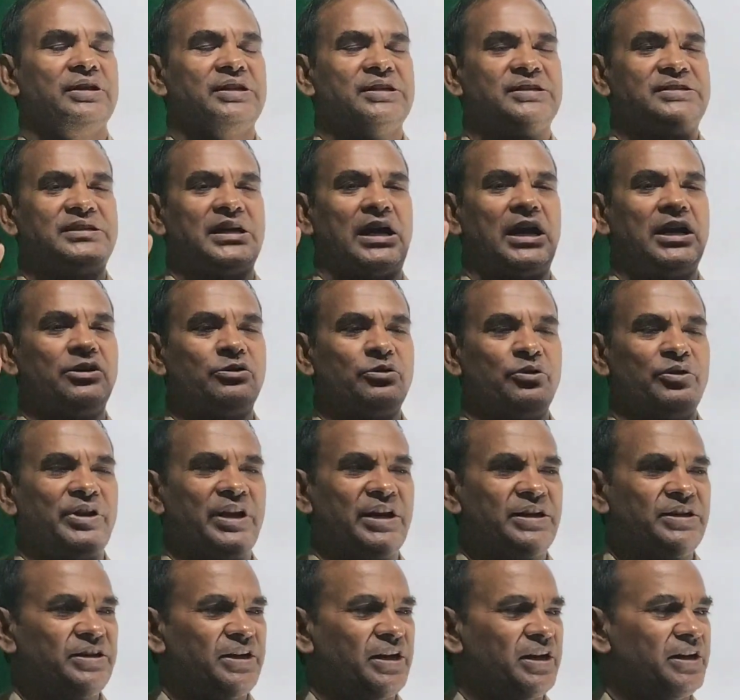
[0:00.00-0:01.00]
result
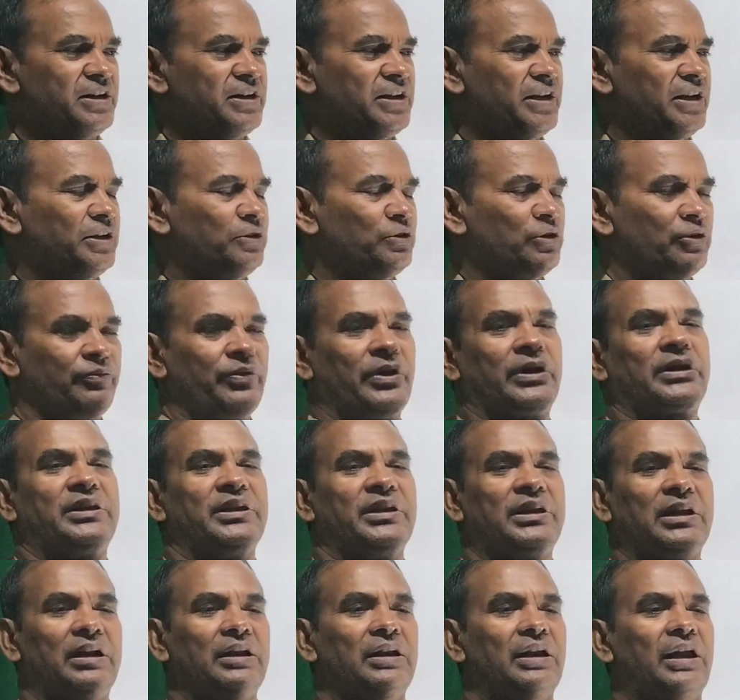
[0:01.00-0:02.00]
oriented in your
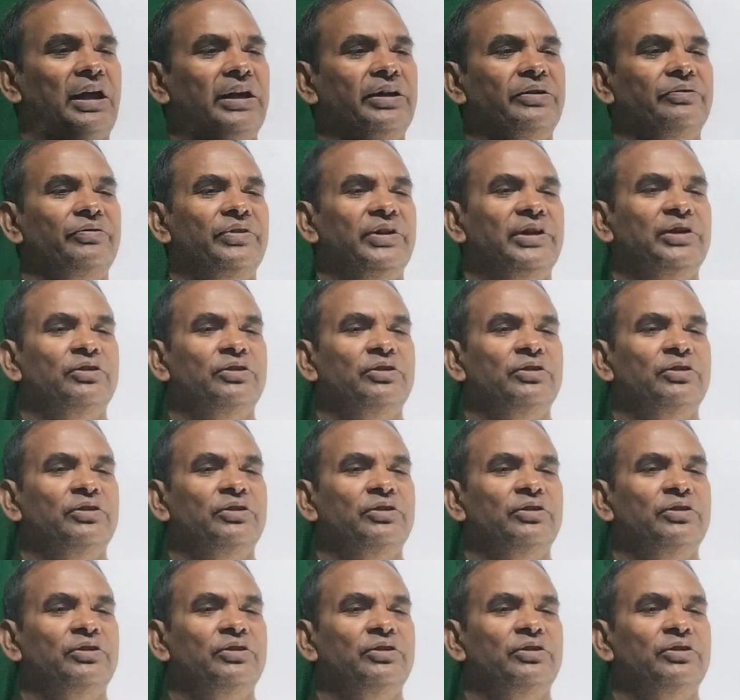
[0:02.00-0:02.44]
practical life,